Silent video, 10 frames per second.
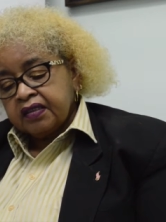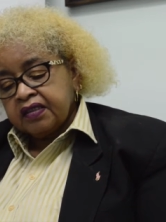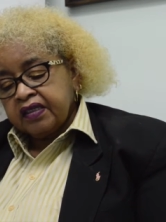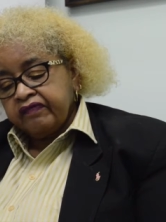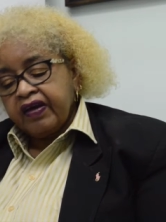
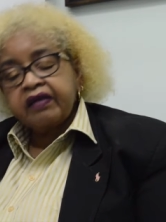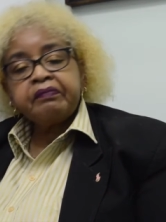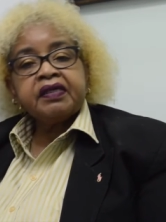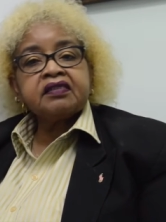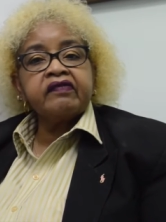The
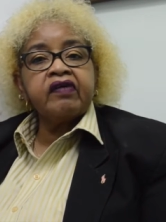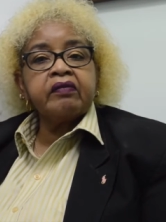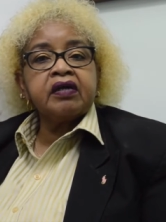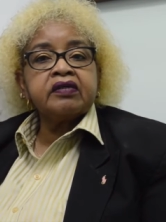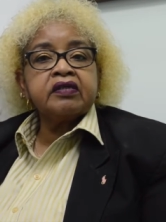development of
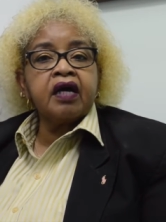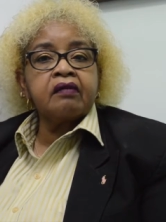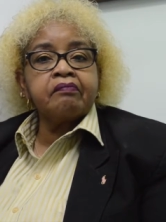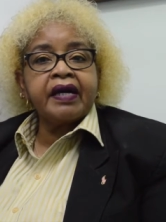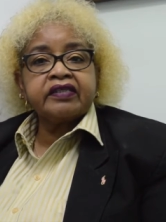our
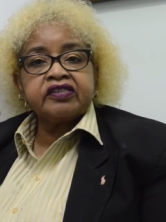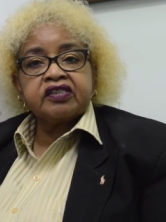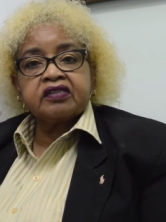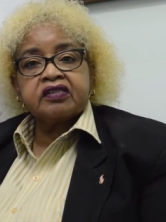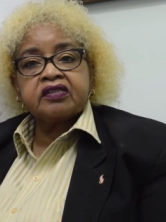young
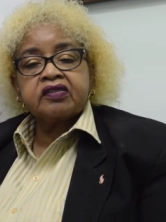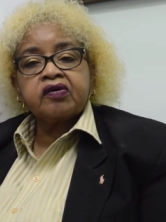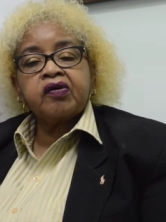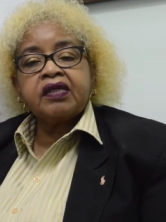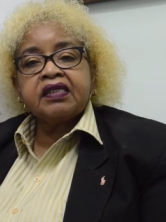managers
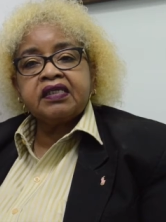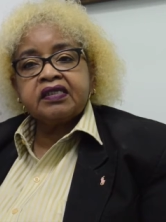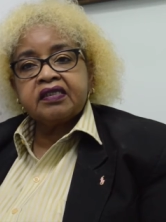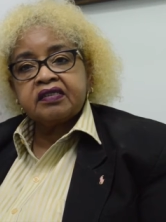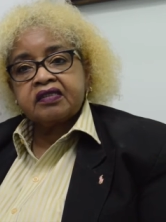or
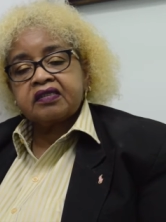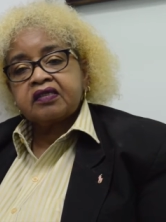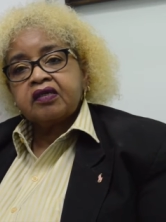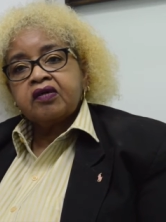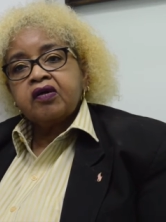leaders
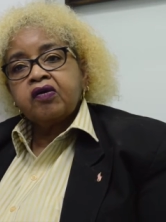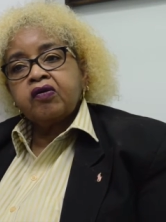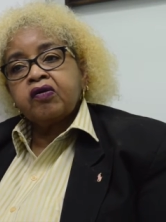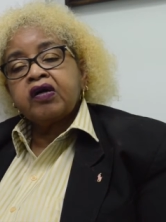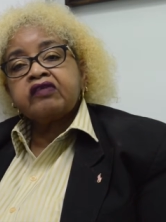
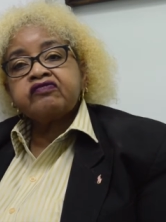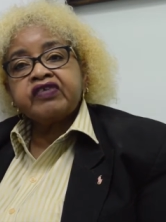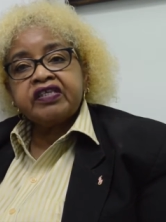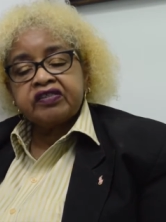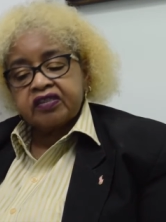or
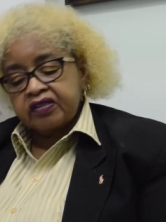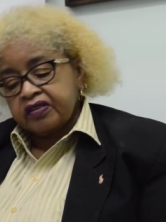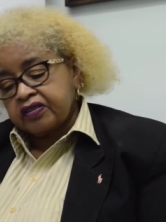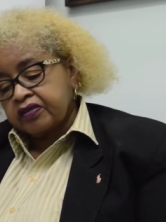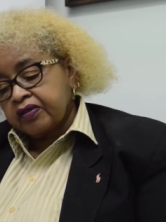
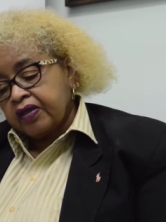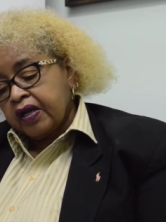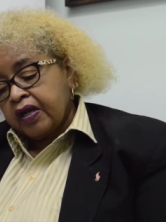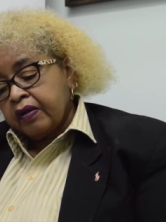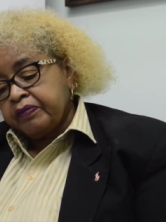arrangers,
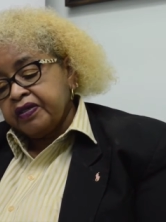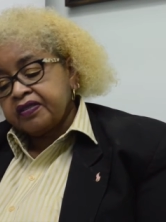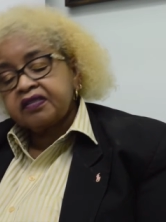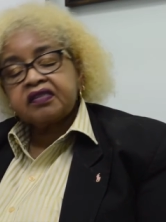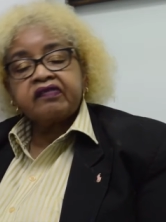
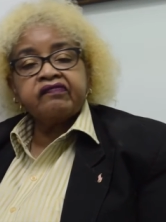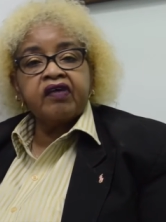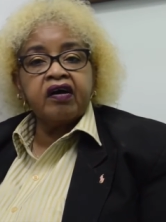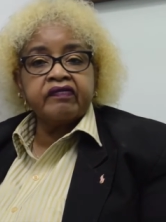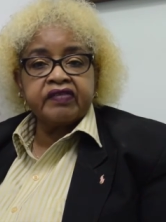persons
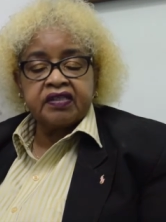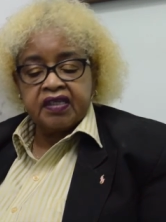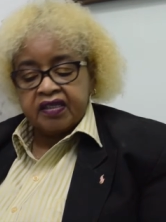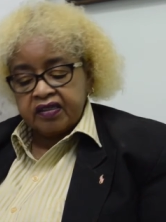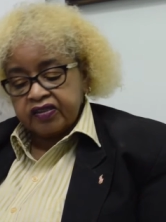involved in
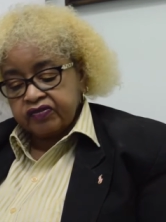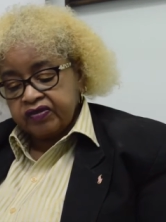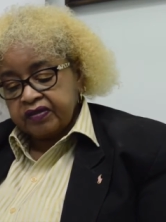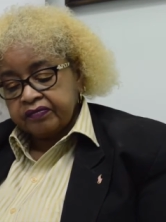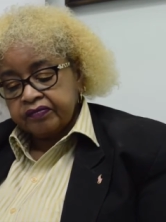the
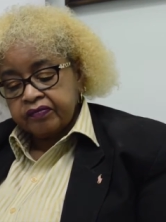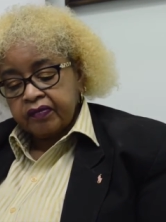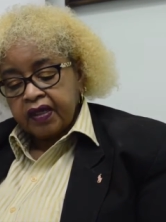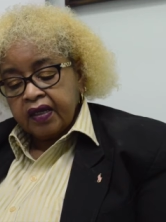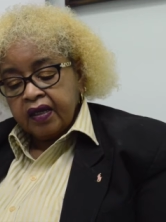industry,
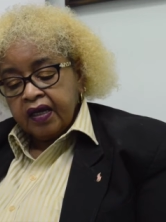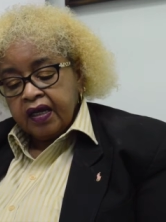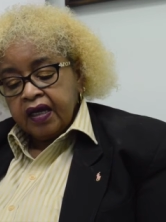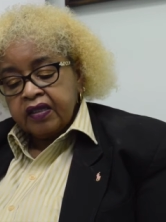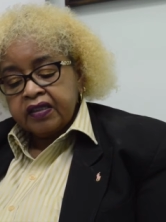
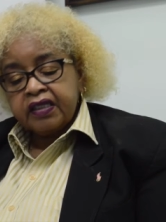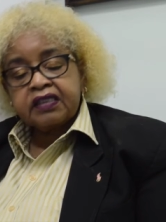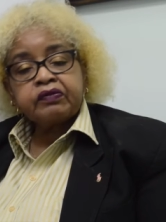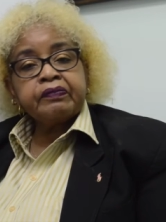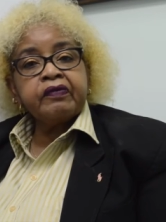
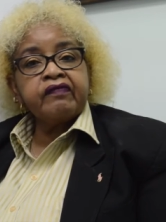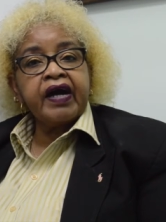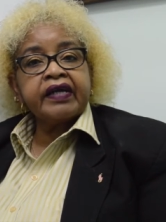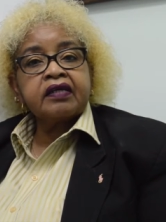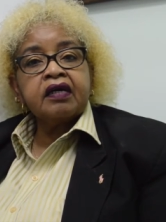this will
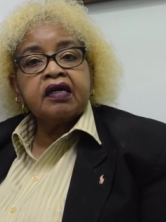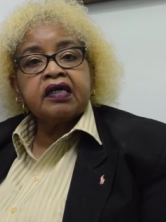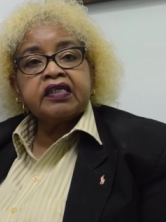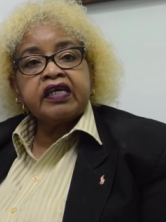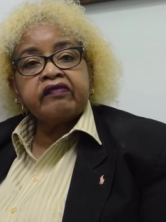provide
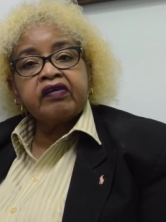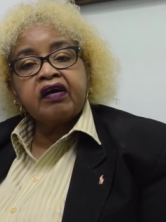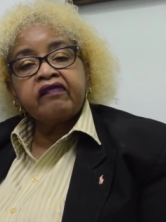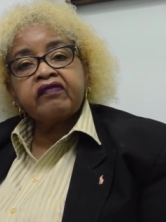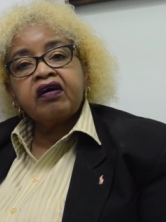an area
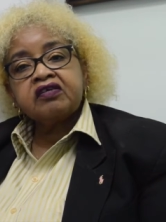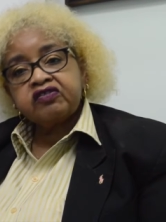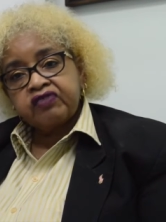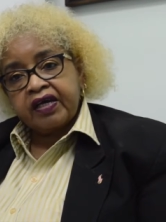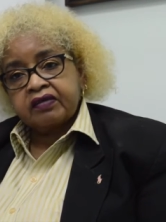of
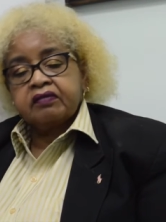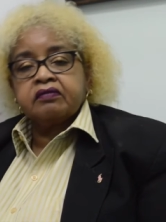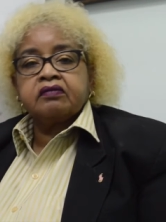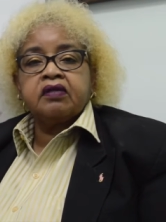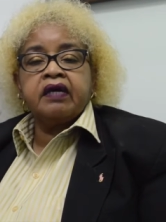contract
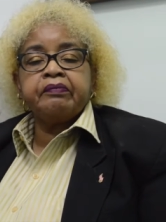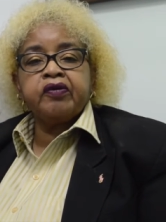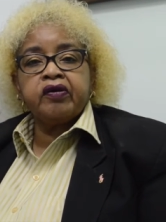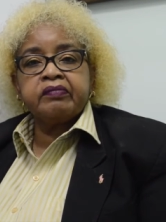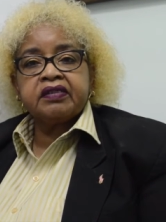
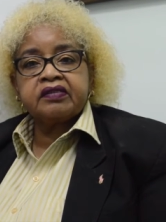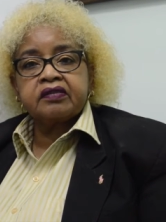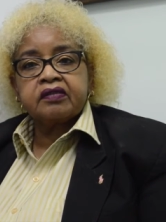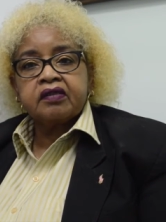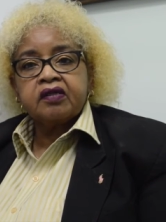employment